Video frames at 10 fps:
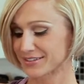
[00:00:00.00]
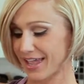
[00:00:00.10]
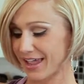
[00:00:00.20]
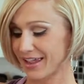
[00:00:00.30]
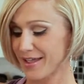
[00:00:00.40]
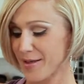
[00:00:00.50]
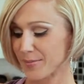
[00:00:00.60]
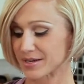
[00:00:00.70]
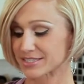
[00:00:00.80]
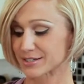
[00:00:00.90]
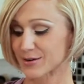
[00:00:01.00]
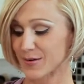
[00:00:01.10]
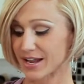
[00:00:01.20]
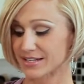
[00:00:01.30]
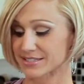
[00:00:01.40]
day, but it's a
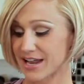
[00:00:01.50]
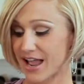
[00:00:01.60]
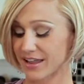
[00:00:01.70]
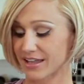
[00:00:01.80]
great snack.